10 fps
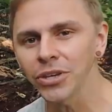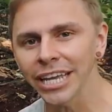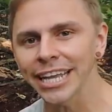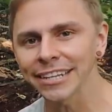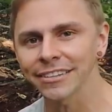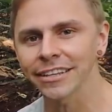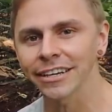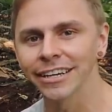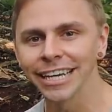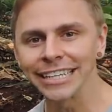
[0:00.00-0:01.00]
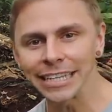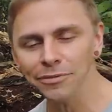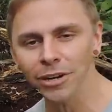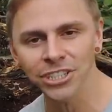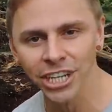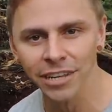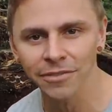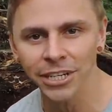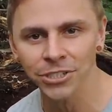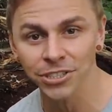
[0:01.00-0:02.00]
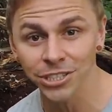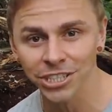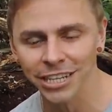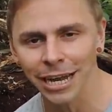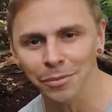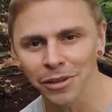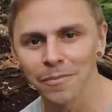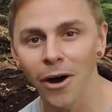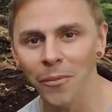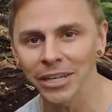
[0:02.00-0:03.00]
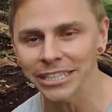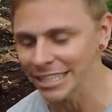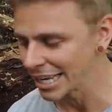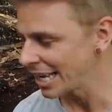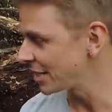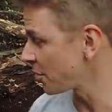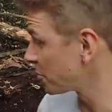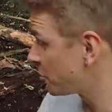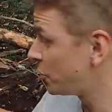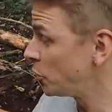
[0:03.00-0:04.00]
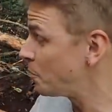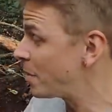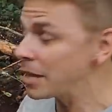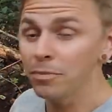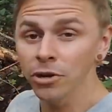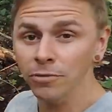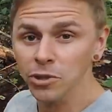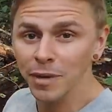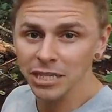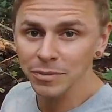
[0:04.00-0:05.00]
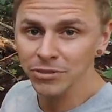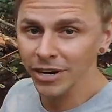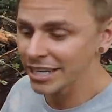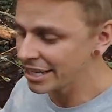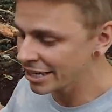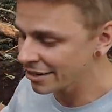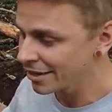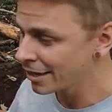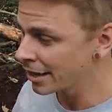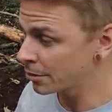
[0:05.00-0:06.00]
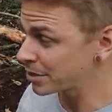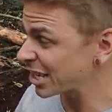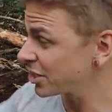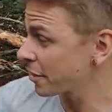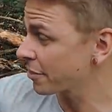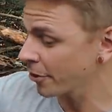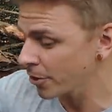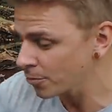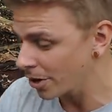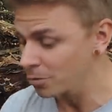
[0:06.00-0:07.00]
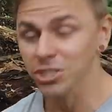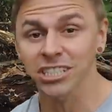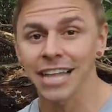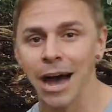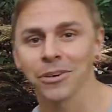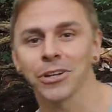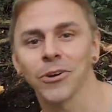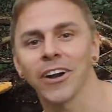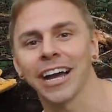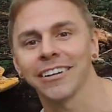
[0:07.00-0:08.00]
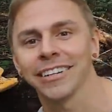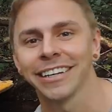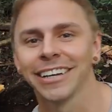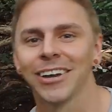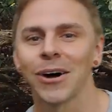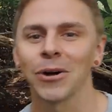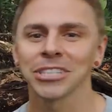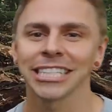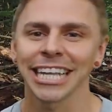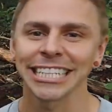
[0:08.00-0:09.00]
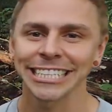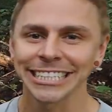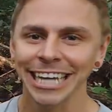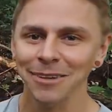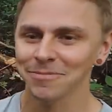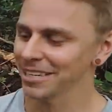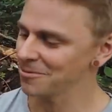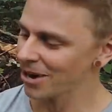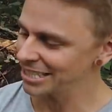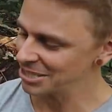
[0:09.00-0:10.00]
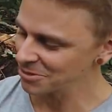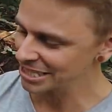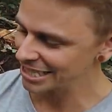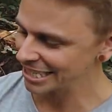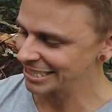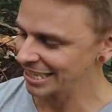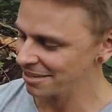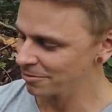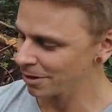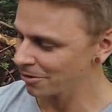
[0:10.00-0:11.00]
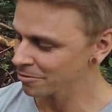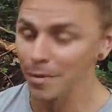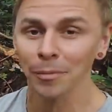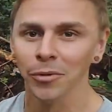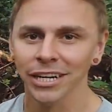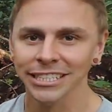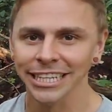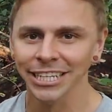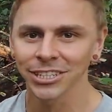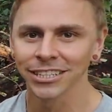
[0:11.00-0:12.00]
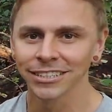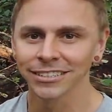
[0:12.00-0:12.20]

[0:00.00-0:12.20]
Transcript: to get into the differentiating features in just a couple of moments. So there's two big, beautiful specimens right here. There's actually a third one, which is now on the ground, all sliced up. And why is this one sliced up? Well, remember when I said